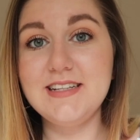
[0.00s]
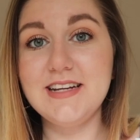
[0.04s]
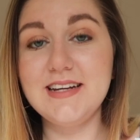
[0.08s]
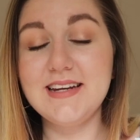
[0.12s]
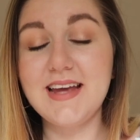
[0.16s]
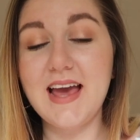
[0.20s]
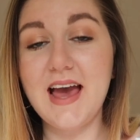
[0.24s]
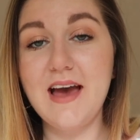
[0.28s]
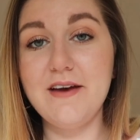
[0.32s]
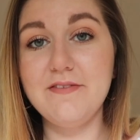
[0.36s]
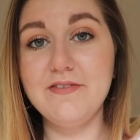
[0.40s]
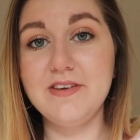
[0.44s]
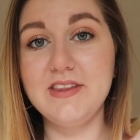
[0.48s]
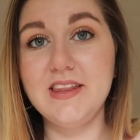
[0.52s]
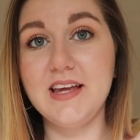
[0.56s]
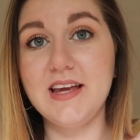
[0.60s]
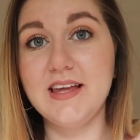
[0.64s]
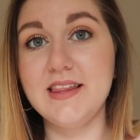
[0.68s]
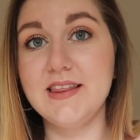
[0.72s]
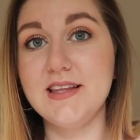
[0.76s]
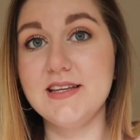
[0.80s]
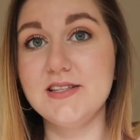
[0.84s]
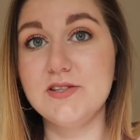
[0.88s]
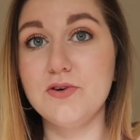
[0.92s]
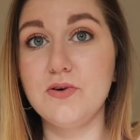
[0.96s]
did get everything
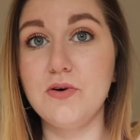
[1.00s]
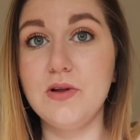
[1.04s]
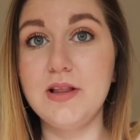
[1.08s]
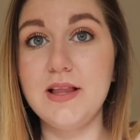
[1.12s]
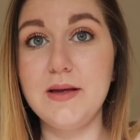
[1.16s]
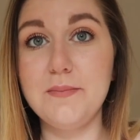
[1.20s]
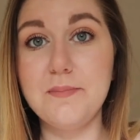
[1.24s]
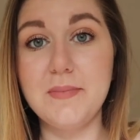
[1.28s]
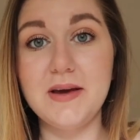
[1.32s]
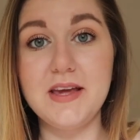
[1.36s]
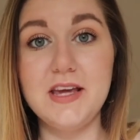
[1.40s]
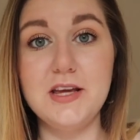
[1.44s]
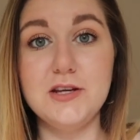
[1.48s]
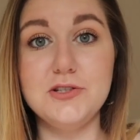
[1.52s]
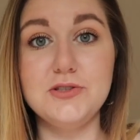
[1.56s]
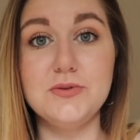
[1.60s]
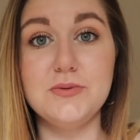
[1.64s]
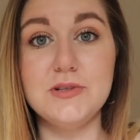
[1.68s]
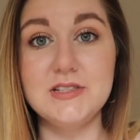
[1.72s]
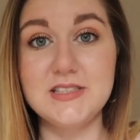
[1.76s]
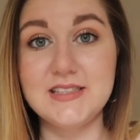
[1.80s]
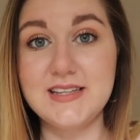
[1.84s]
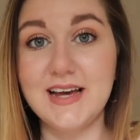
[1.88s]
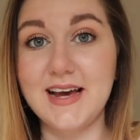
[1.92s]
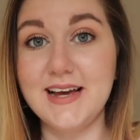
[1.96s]
in this haul in my
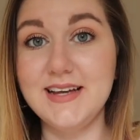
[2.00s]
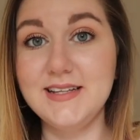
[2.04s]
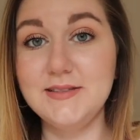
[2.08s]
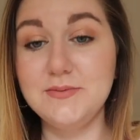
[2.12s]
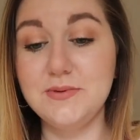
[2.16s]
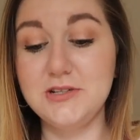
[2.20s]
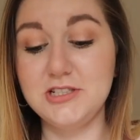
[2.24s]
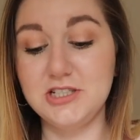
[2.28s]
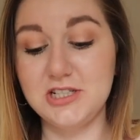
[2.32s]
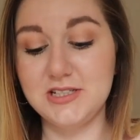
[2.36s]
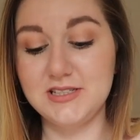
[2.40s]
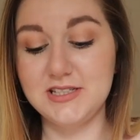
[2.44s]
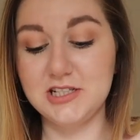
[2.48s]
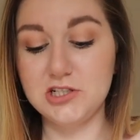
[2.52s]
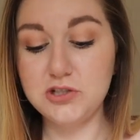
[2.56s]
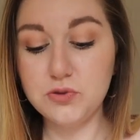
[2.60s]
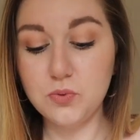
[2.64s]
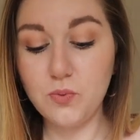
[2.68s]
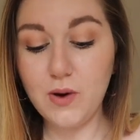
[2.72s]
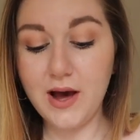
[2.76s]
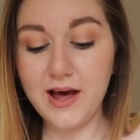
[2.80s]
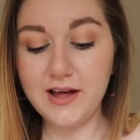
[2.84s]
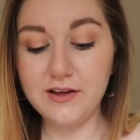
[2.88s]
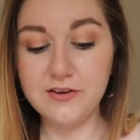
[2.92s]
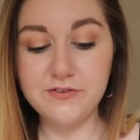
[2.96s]
usual size, which is a
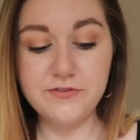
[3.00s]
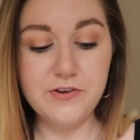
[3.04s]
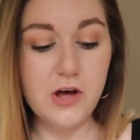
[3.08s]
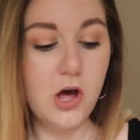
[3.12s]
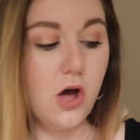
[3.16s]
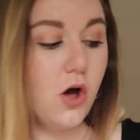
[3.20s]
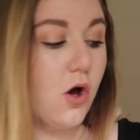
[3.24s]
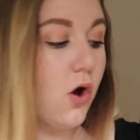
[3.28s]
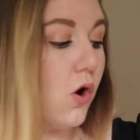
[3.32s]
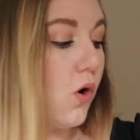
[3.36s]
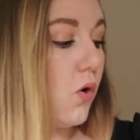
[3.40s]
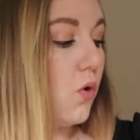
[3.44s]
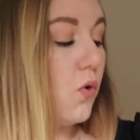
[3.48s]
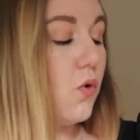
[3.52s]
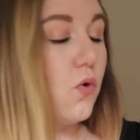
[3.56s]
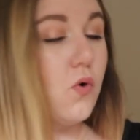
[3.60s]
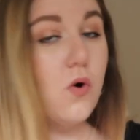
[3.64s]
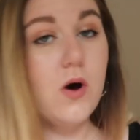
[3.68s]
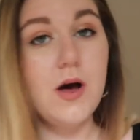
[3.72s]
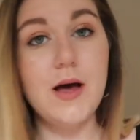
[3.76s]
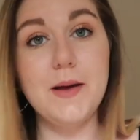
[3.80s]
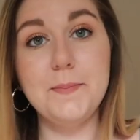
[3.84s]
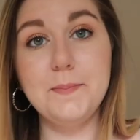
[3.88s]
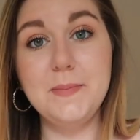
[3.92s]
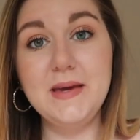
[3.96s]
12
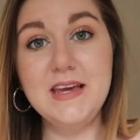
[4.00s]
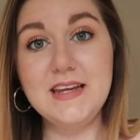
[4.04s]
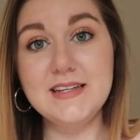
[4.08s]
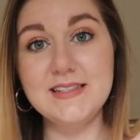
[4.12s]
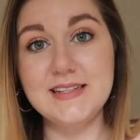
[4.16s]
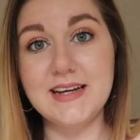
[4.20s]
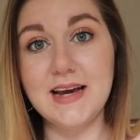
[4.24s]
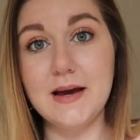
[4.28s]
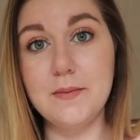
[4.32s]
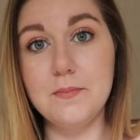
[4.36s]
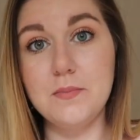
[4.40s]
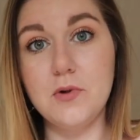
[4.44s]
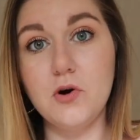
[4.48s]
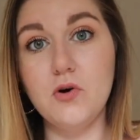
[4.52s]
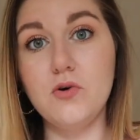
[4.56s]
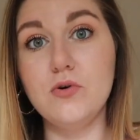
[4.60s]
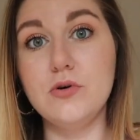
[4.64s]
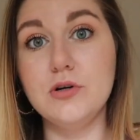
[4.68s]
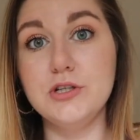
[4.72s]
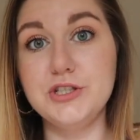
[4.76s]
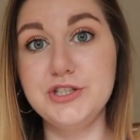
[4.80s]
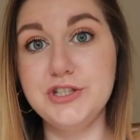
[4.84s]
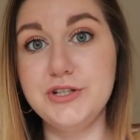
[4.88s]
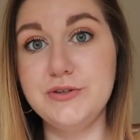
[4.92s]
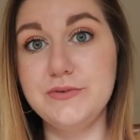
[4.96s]
or a medium,
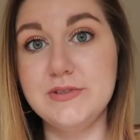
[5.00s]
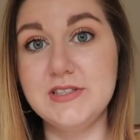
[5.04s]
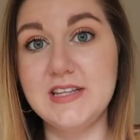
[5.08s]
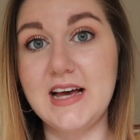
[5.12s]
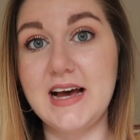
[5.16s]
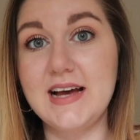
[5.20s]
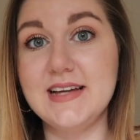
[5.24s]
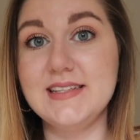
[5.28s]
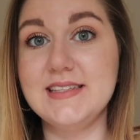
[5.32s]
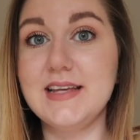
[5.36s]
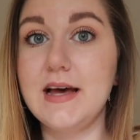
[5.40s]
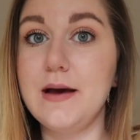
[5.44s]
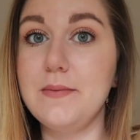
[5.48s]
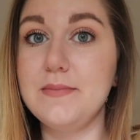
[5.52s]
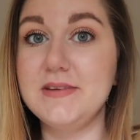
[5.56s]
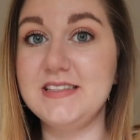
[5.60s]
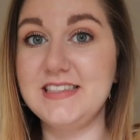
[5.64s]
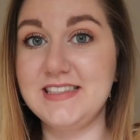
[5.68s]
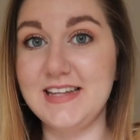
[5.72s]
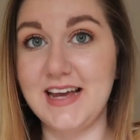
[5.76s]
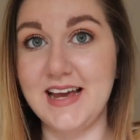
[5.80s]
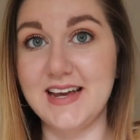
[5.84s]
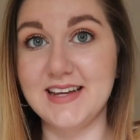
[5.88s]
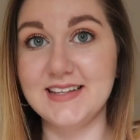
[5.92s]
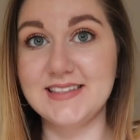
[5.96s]
or shoe size, I'm a
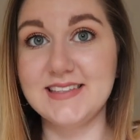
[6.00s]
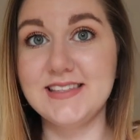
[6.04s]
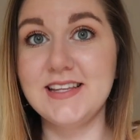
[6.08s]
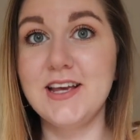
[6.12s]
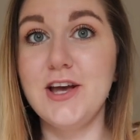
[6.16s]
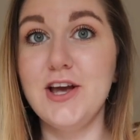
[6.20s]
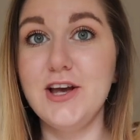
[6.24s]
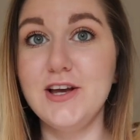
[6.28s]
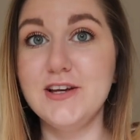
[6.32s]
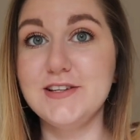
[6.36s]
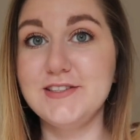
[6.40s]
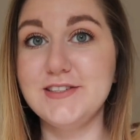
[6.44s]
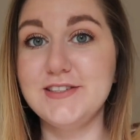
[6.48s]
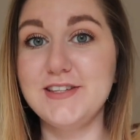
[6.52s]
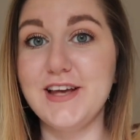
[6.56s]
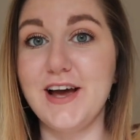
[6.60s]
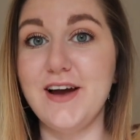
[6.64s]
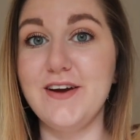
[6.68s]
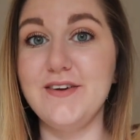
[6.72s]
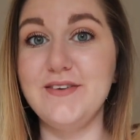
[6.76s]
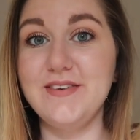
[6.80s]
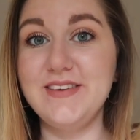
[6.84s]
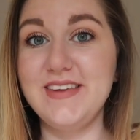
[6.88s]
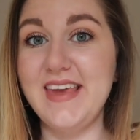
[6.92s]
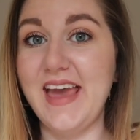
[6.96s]
6.
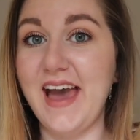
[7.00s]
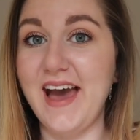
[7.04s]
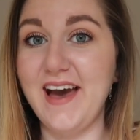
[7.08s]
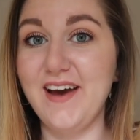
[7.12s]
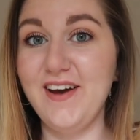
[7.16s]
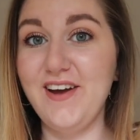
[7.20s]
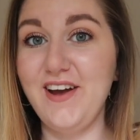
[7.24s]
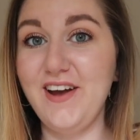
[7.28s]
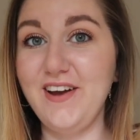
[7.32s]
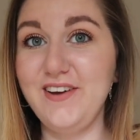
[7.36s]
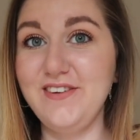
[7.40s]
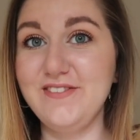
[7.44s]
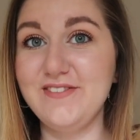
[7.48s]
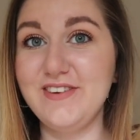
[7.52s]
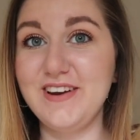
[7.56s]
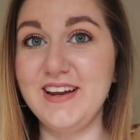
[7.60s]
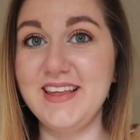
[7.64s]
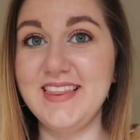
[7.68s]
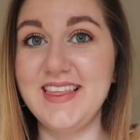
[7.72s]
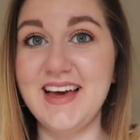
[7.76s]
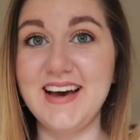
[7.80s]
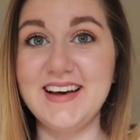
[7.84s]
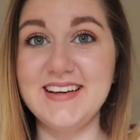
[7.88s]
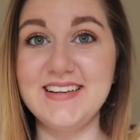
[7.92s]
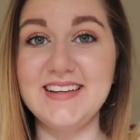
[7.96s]
So yeah,
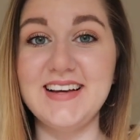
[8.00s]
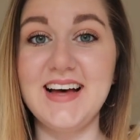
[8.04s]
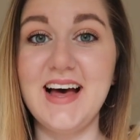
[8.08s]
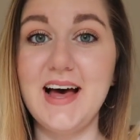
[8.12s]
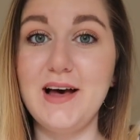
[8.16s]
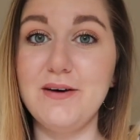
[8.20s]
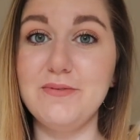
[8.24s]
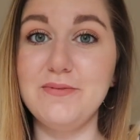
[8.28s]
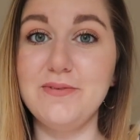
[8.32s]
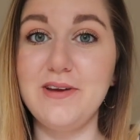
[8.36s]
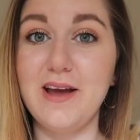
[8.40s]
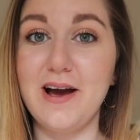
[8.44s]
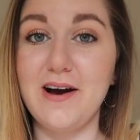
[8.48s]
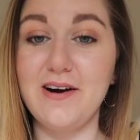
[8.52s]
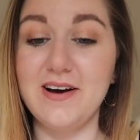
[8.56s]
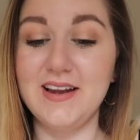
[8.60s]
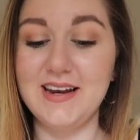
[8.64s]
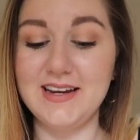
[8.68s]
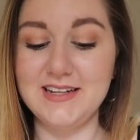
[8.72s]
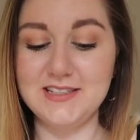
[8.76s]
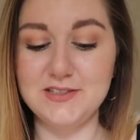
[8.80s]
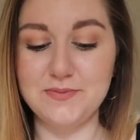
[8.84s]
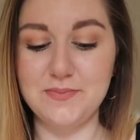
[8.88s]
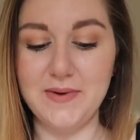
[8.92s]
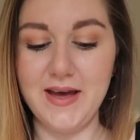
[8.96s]
hopefully that'll help you out
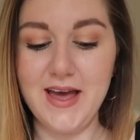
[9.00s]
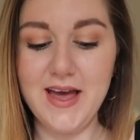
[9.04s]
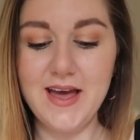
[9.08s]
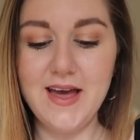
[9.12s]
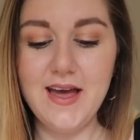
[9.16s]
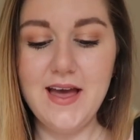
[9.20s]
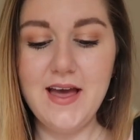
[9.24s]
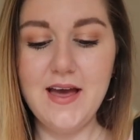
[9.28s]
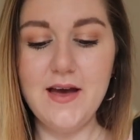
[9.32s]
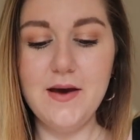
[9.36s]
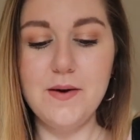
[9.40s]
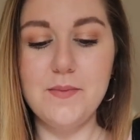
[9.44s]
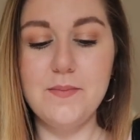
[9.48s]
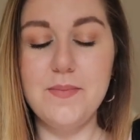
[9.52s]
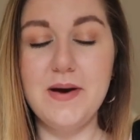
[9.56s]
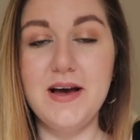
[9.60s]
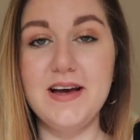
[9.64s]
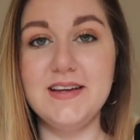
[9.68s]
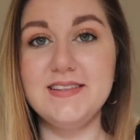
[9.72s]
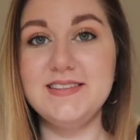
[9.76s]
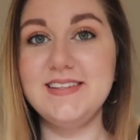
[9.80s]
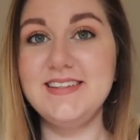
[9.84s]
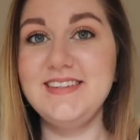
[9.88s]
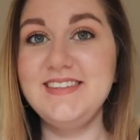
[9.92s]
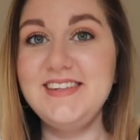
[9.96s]
a little bit.
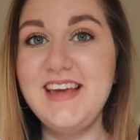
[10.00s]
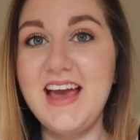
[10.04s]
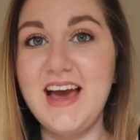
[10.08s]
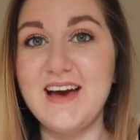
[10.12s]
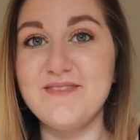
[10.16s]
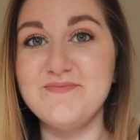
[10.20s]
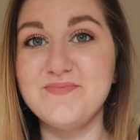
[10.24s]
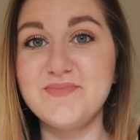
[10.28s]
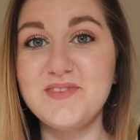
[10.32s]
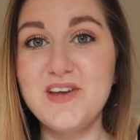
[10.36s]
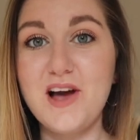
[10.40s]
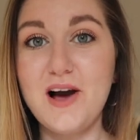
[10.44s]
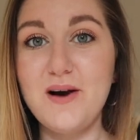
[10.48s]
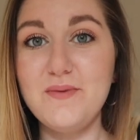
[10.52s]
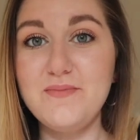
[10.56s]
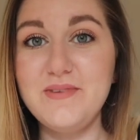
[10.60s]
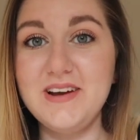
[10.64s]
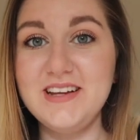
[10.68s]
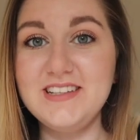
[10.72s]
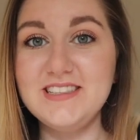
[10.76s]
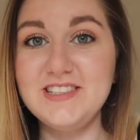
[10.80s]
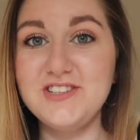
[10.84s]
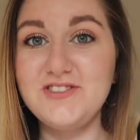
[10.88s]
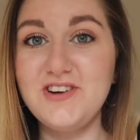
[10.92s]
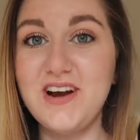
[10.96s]
But yeah, can't
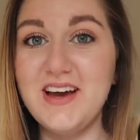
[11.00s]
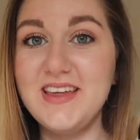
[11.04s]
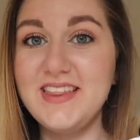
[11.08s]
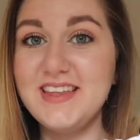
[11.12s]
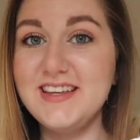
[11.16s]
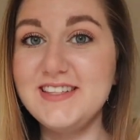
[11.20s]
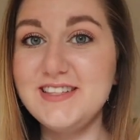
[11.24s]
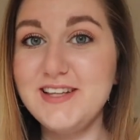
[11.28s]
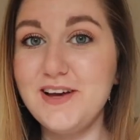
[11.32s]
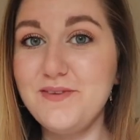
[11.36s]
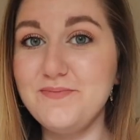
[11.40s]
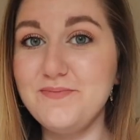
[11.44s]
wait to try this